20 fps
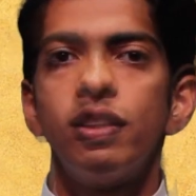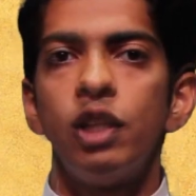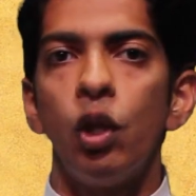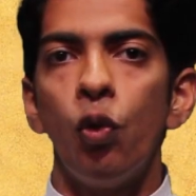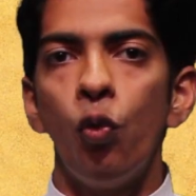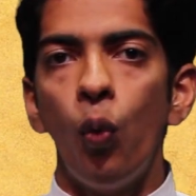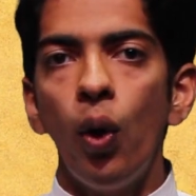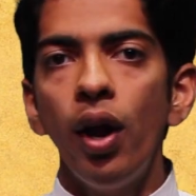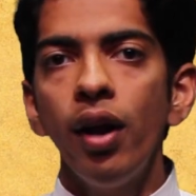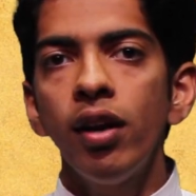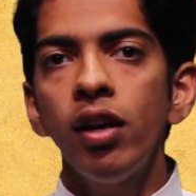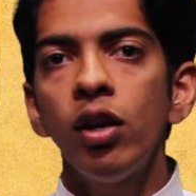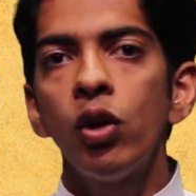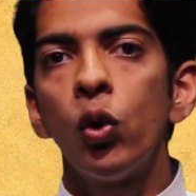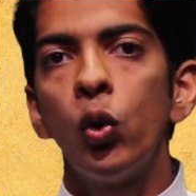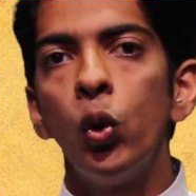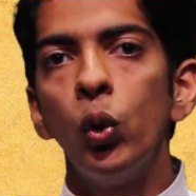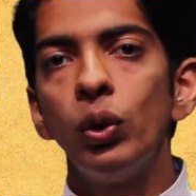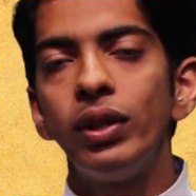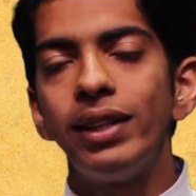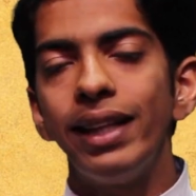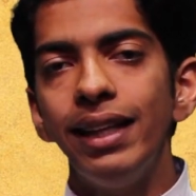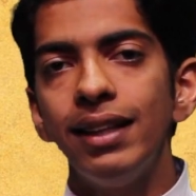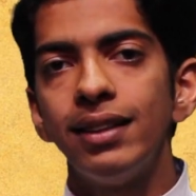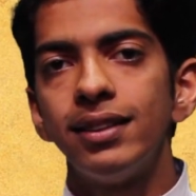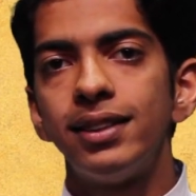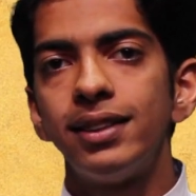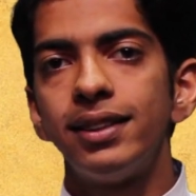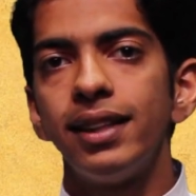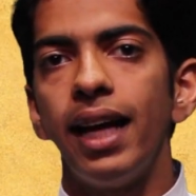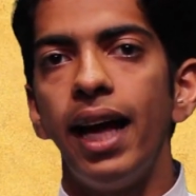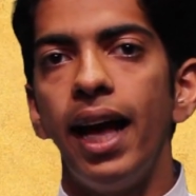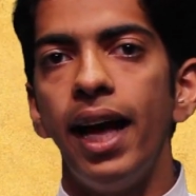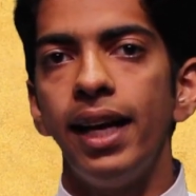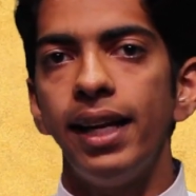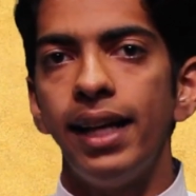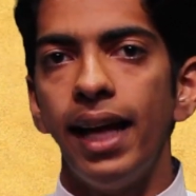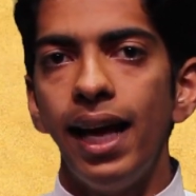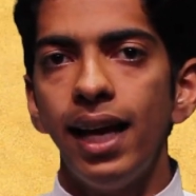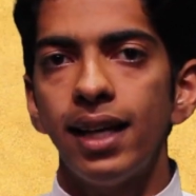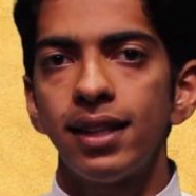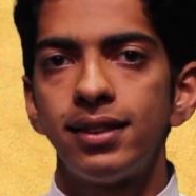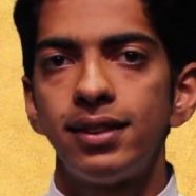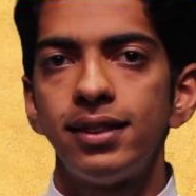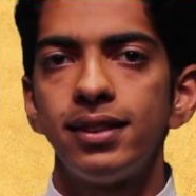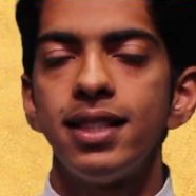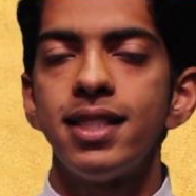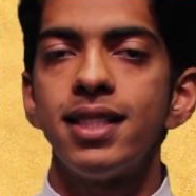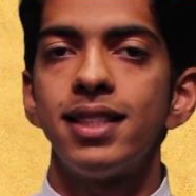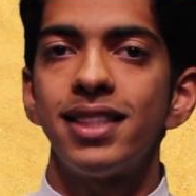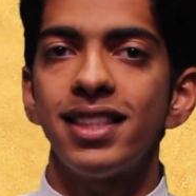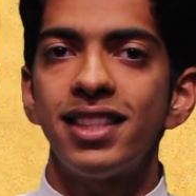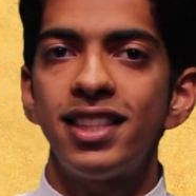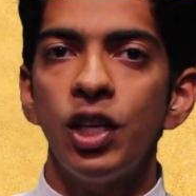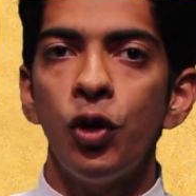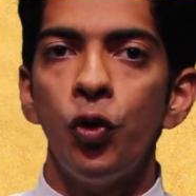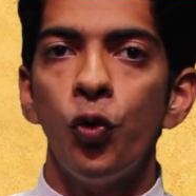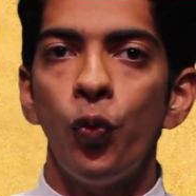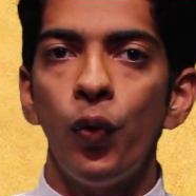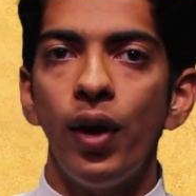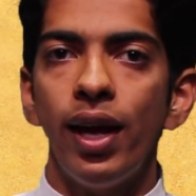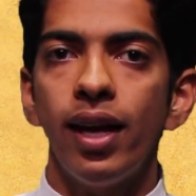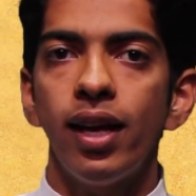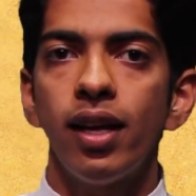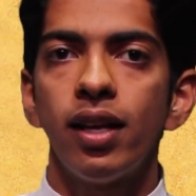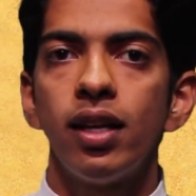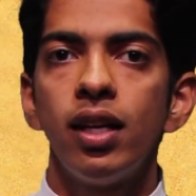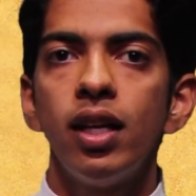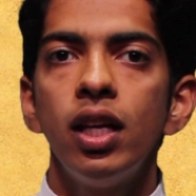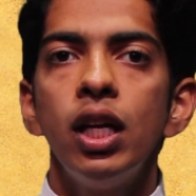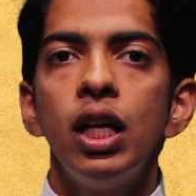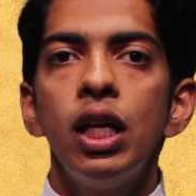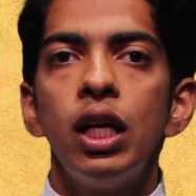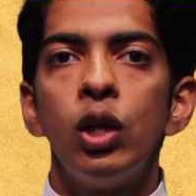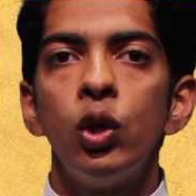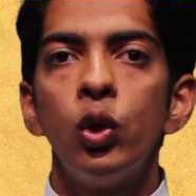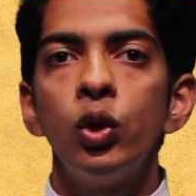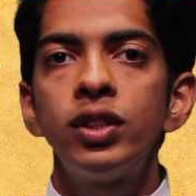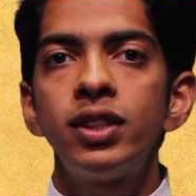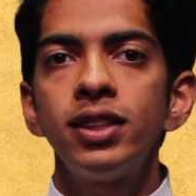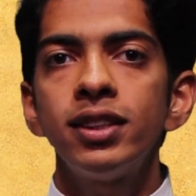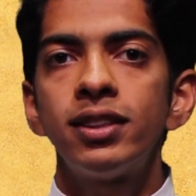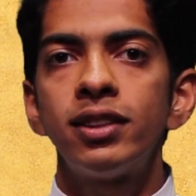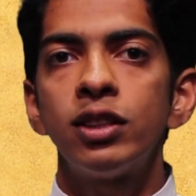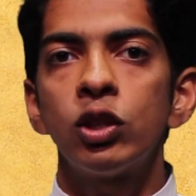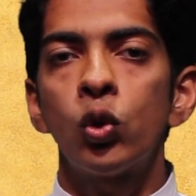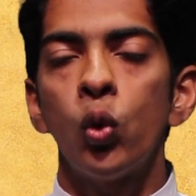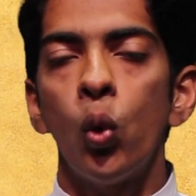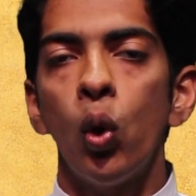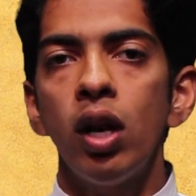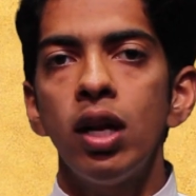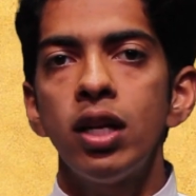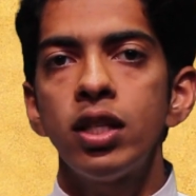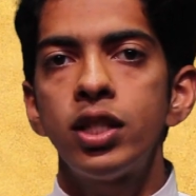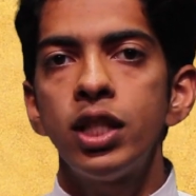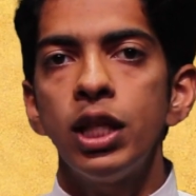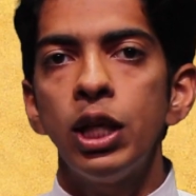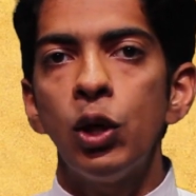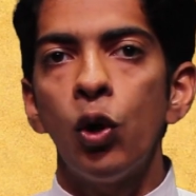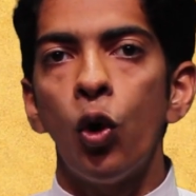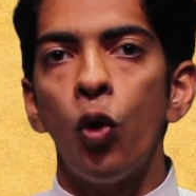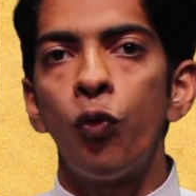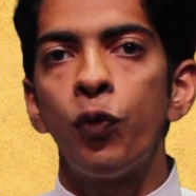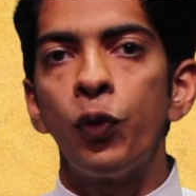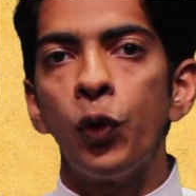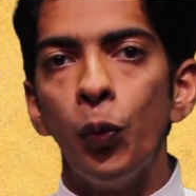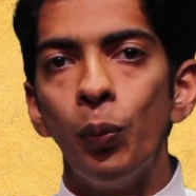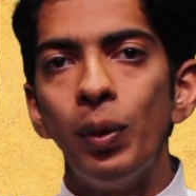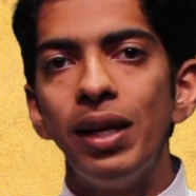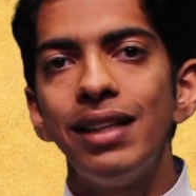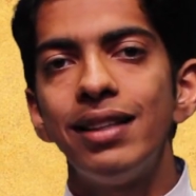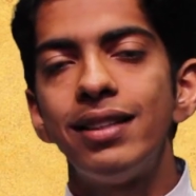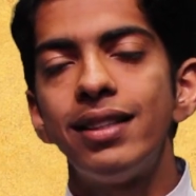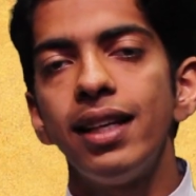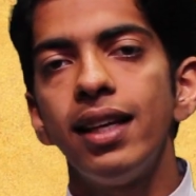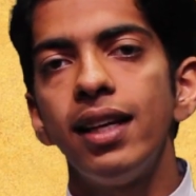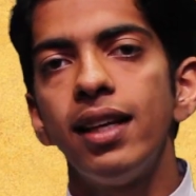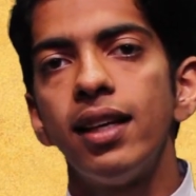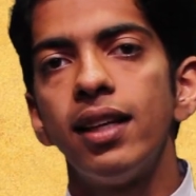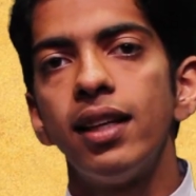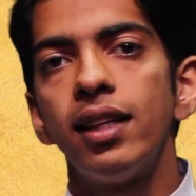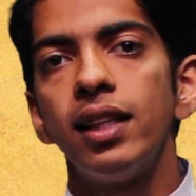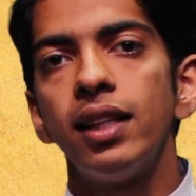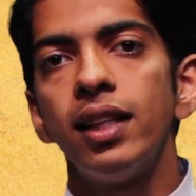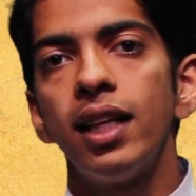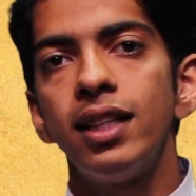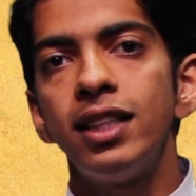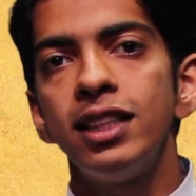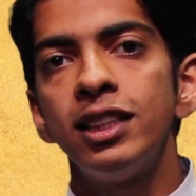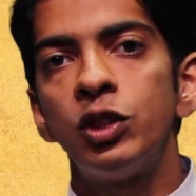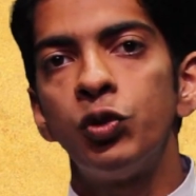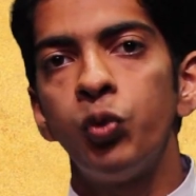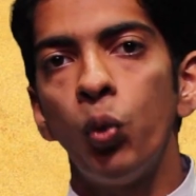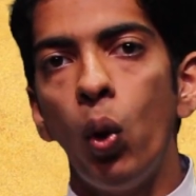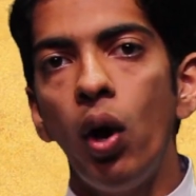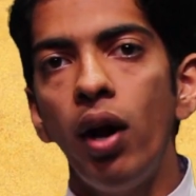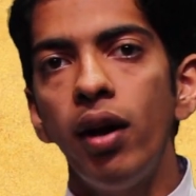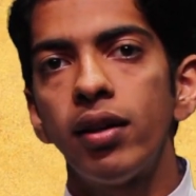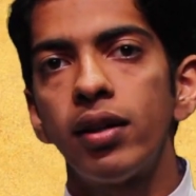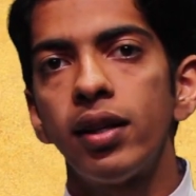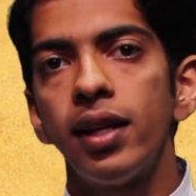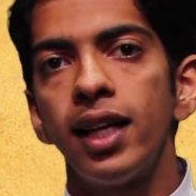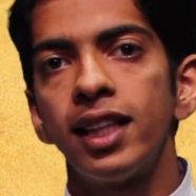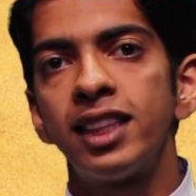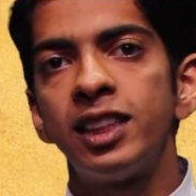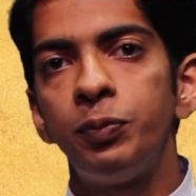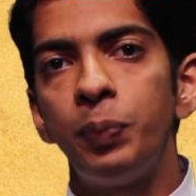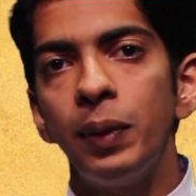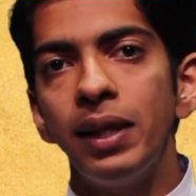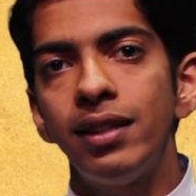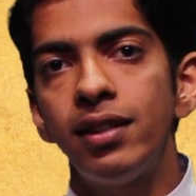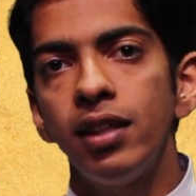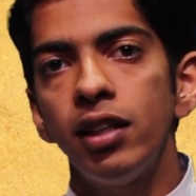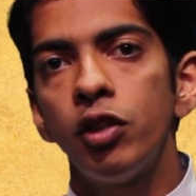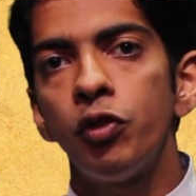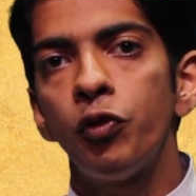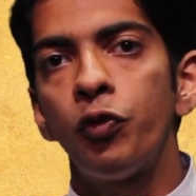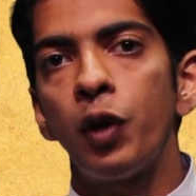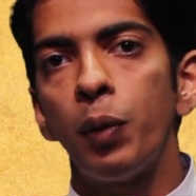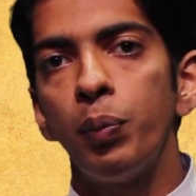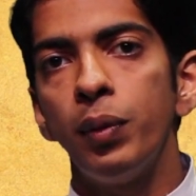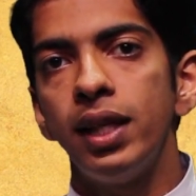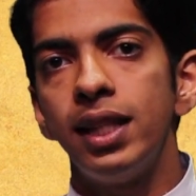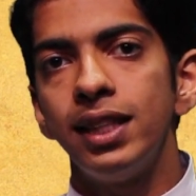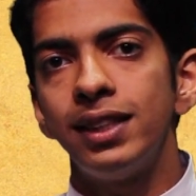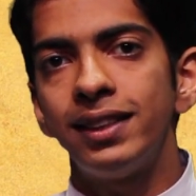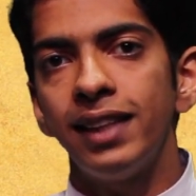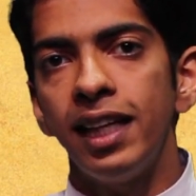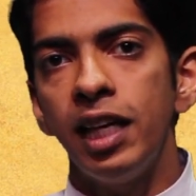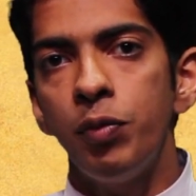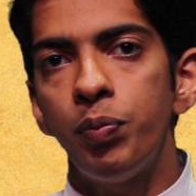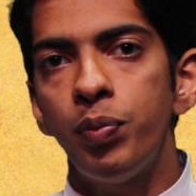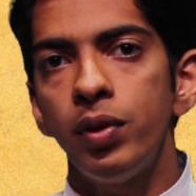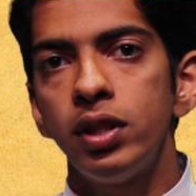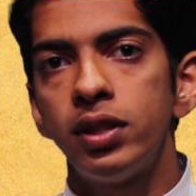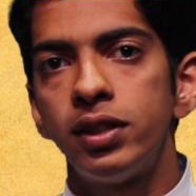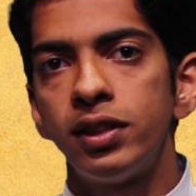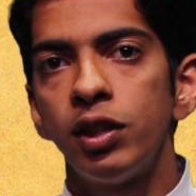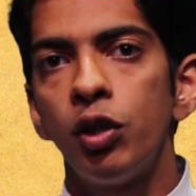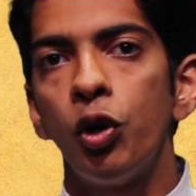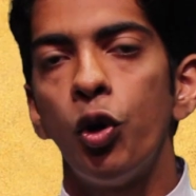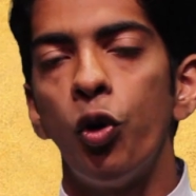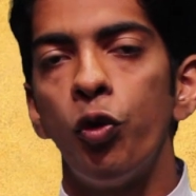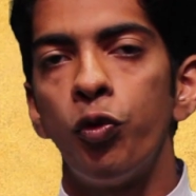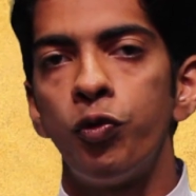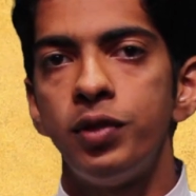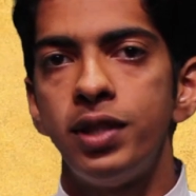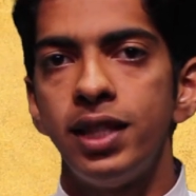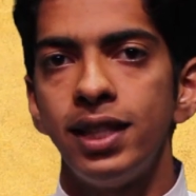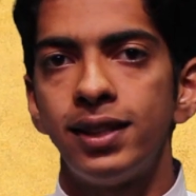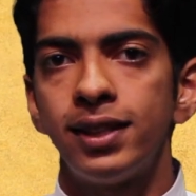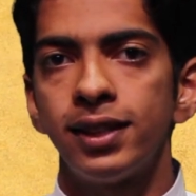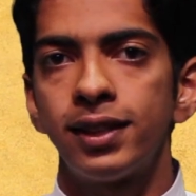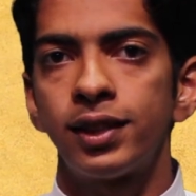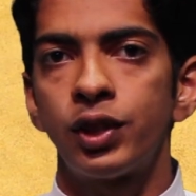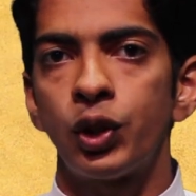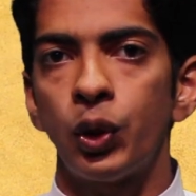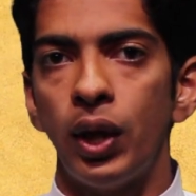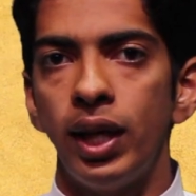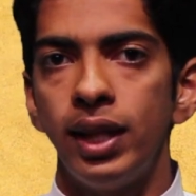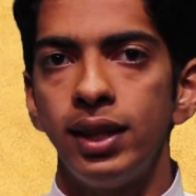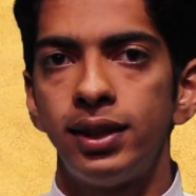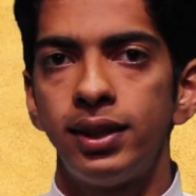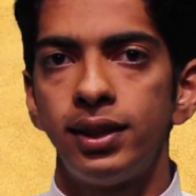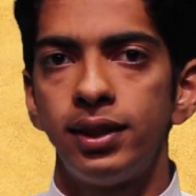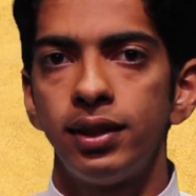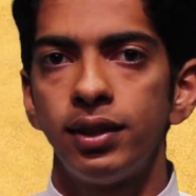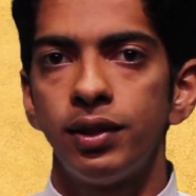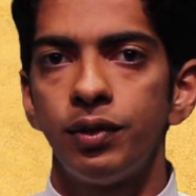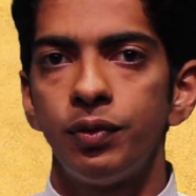The one who thinks and acts in such a way loses the quality of humility that is what expected from the disciples of Jesus Christ.